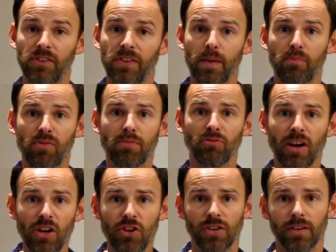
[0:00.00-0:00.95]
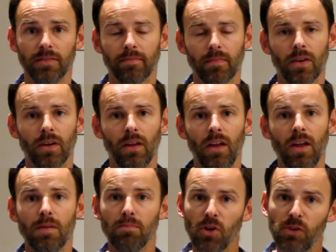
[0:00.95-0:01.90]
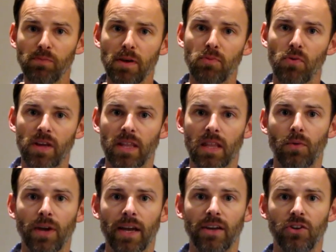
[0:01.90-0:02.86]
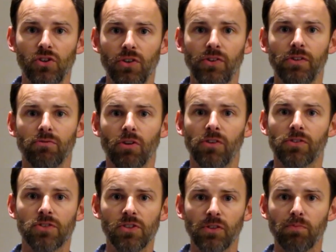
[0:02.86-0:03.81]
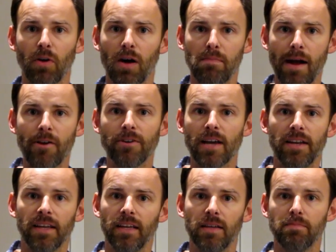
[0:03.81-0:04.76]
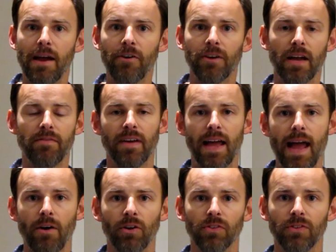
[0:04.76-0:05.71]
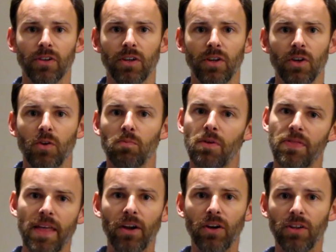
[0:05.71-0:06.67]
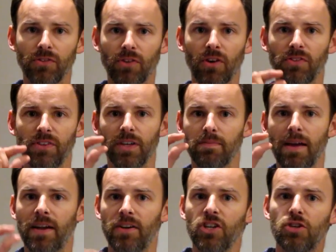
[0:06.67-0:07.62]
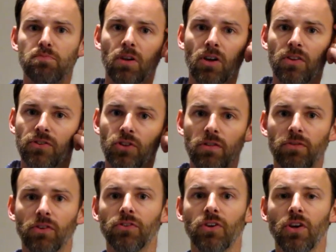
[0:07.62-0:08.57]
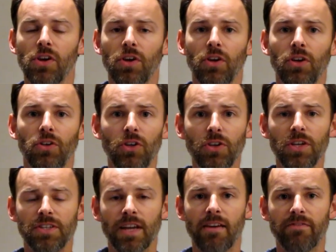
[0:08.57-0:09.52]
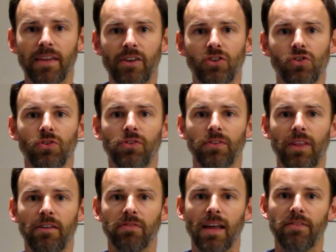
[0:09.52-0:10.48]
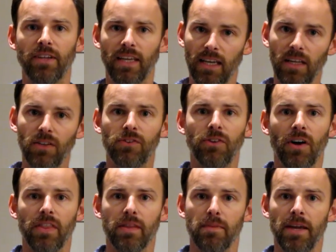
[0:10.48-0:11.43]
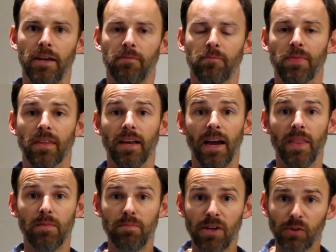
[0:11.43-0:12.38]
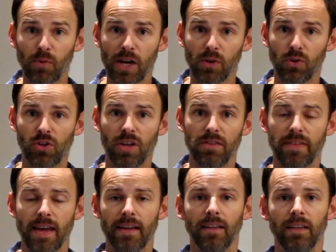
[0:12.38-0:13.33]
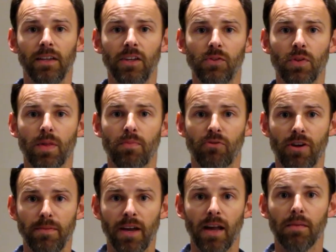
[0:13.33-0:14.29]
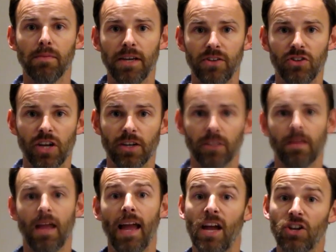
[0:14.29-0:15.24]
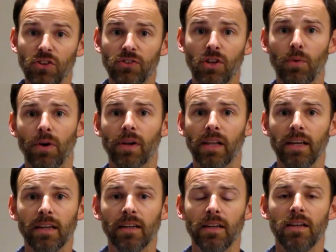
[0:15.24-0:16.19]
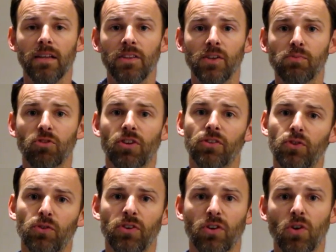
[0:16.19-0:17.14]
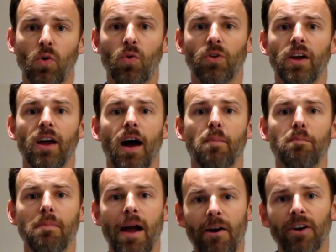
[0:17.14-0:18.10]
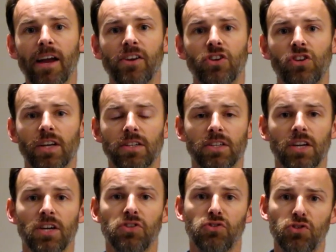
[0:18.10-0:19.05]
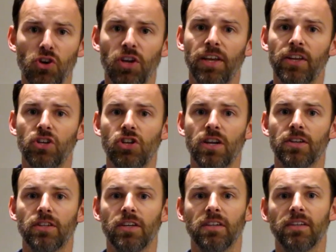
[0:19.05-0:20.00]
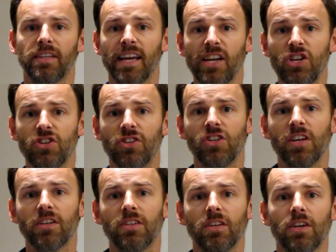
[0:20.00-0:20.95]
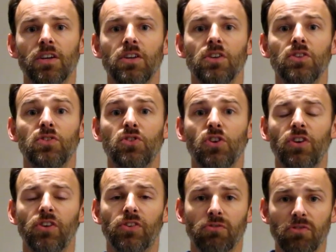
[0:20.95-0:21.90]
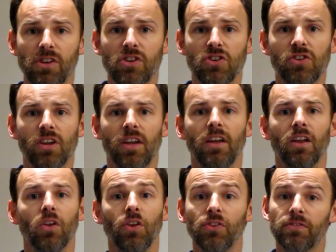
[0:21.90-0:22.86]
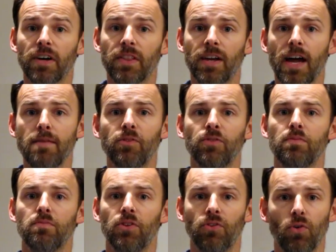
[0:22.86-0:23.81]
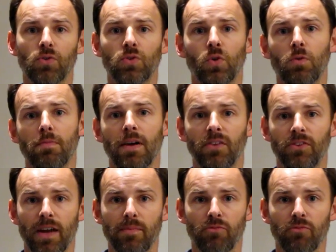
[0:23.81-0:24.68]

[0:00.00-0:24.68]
is in the preparation. Most people think they'll get a juicy roast just by marinating it in marinade for hours, but that only soaks in about an inch below the surface. You need to have that juice and that flavour inside the meat, and the best way to achieve that is with a Premiala meat injector. And just so we're clear, this product's also called a marinade injector, turkey injector, Cajun injector, turkey syringe, lots of other names, it's all talking about the same